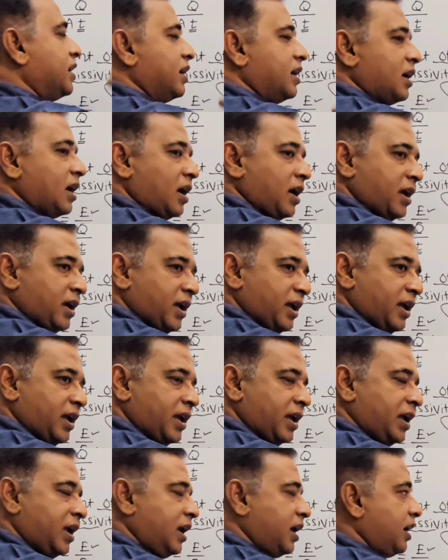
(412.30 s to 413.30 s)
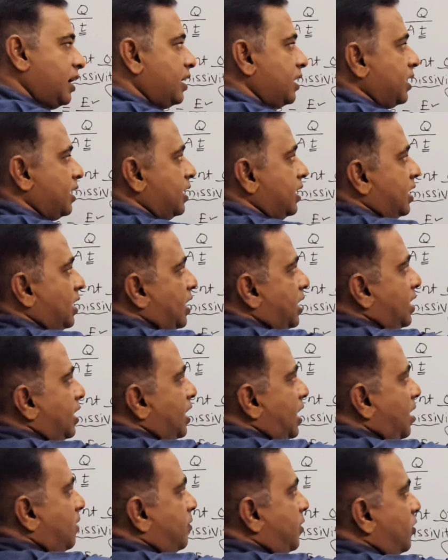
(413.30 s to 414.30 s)
area A,
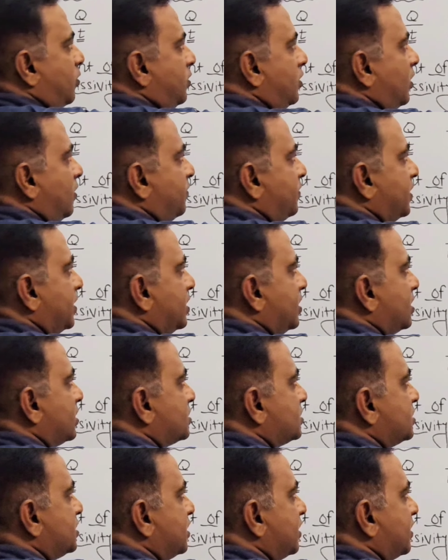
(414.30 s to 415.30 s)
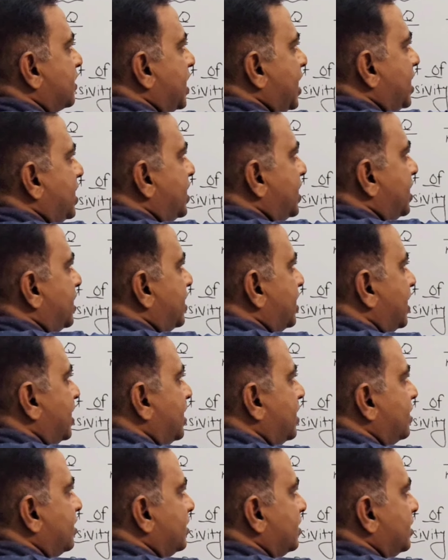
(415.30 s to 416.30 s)
and amount of energy
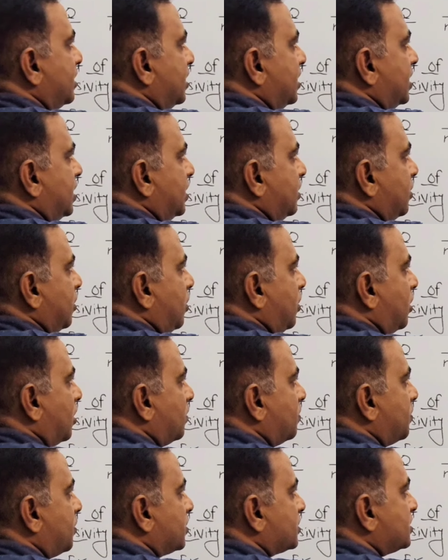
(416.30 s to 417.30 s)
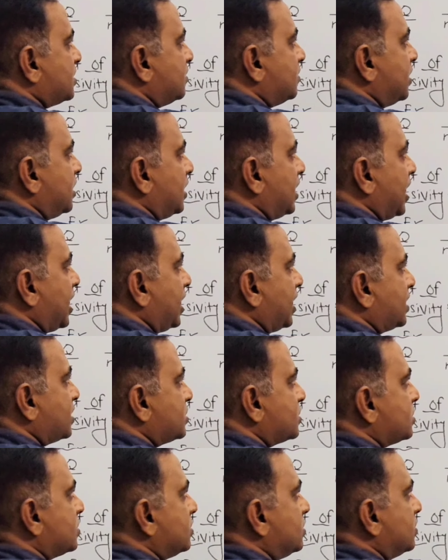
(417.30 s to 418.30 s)
radiated in all possible
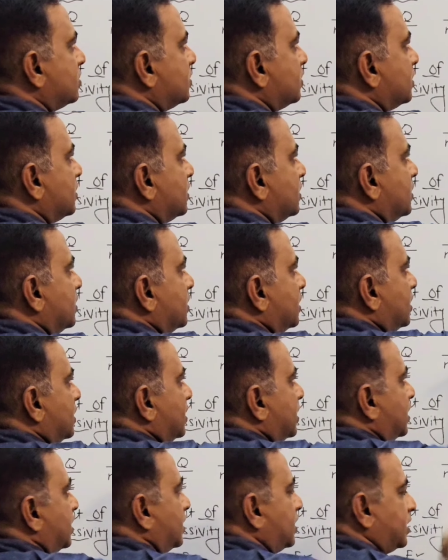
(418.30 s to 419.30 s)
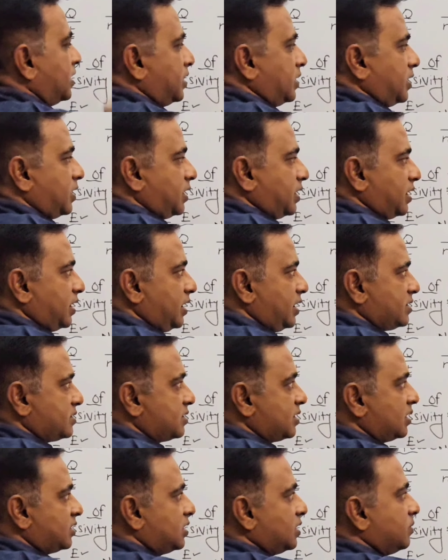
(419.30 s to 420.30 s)
direction
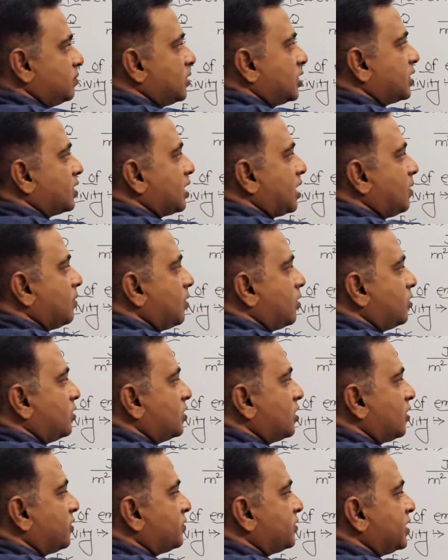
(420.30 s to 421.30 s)
is nothing but amount